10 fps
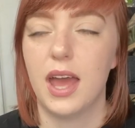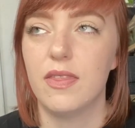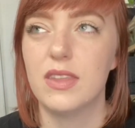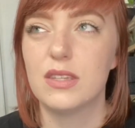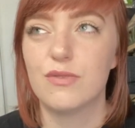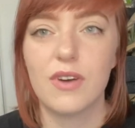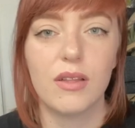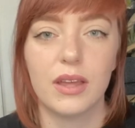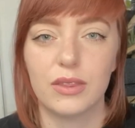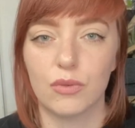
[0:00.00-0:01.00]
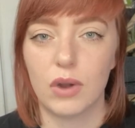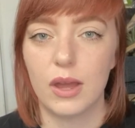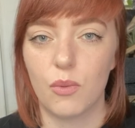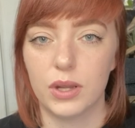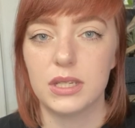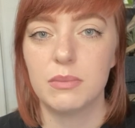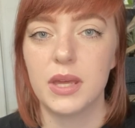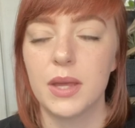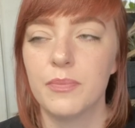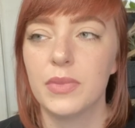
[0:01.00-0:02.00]
And this felt like the right one to
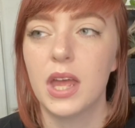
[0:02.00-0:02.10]
me,